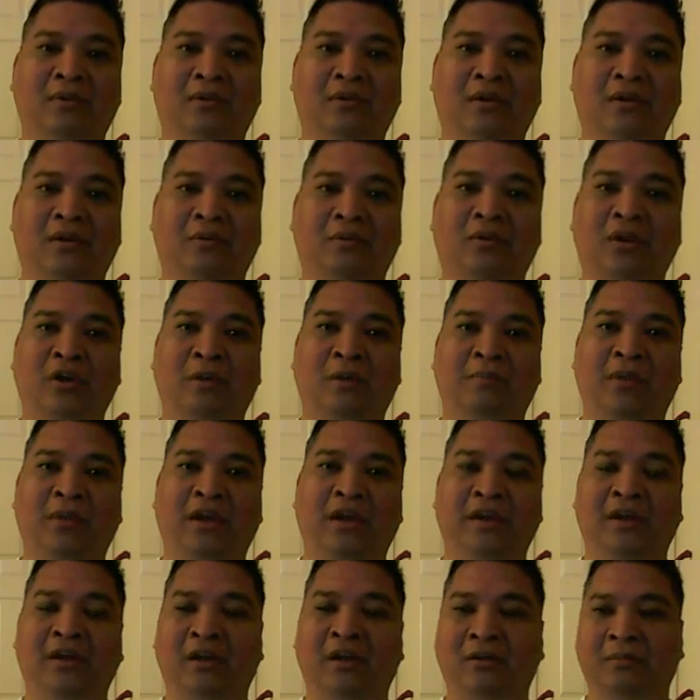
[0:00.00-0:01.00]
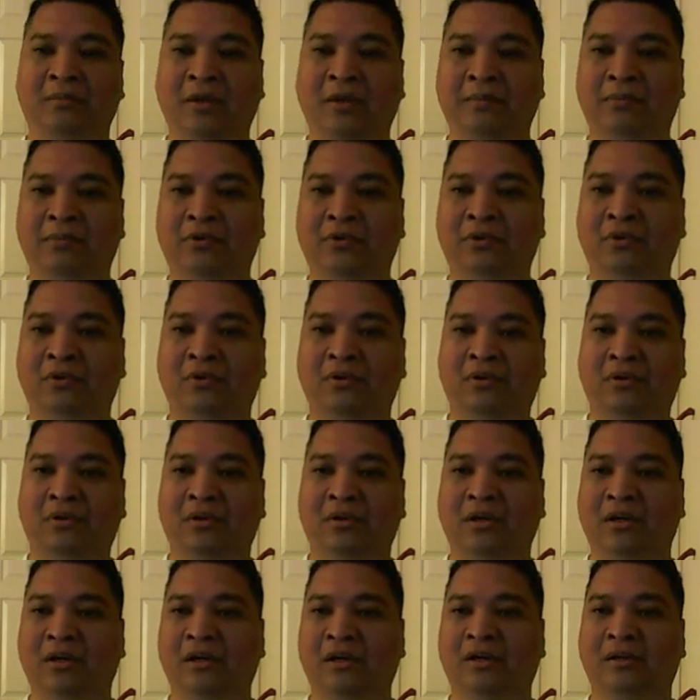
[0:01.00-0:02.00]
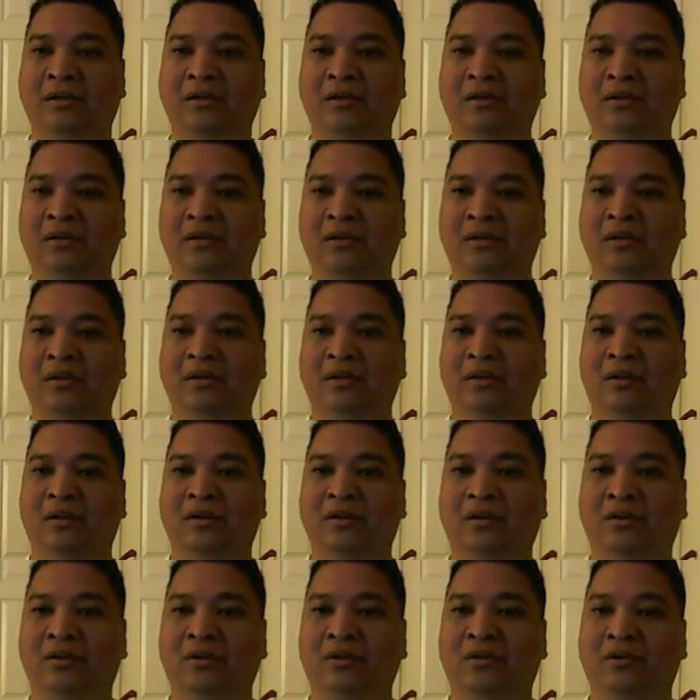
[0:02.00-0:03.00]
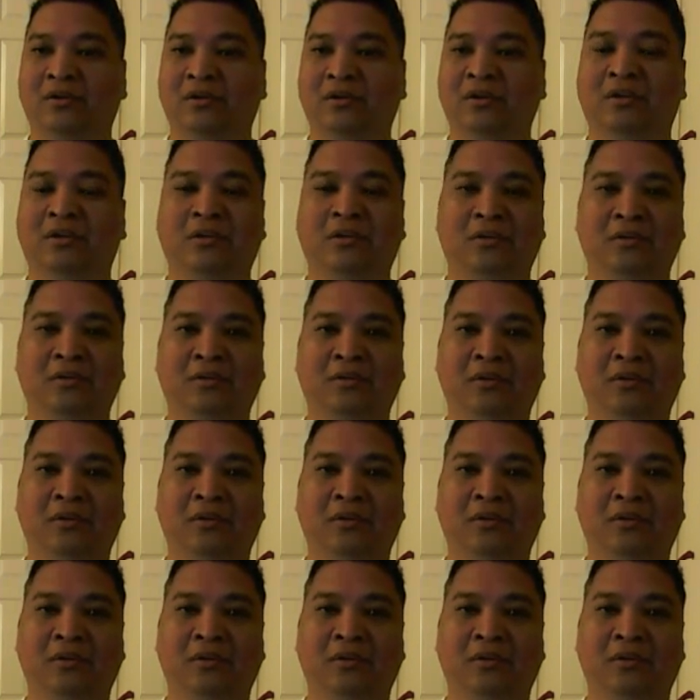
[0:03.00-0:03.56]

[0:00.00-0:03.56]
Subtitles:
I want to apply that to my personal uses too.